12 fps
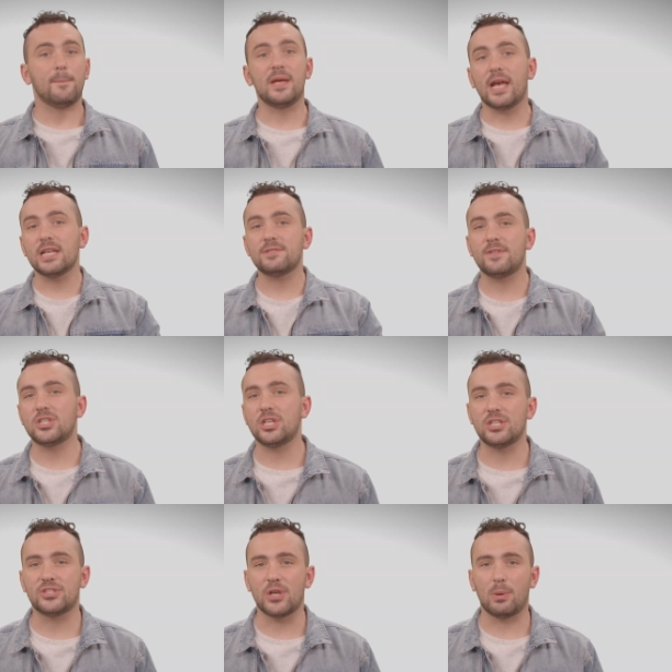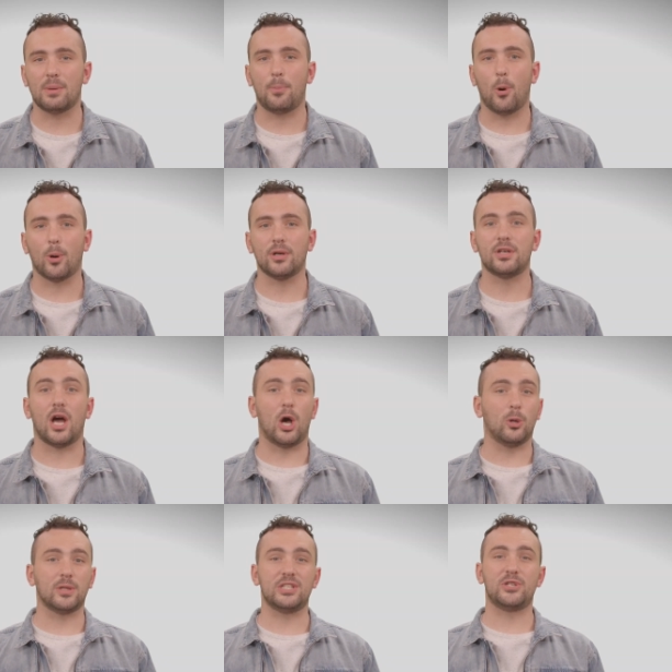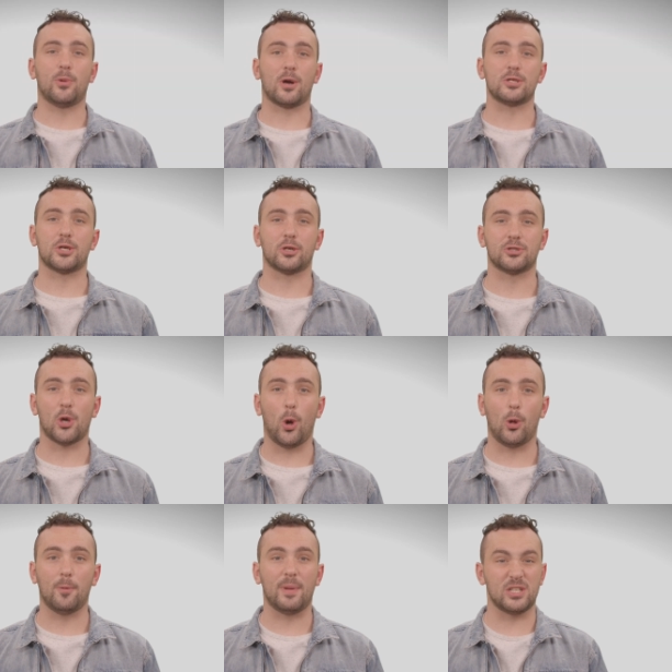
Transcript: Because vision is so important not only to our church whole,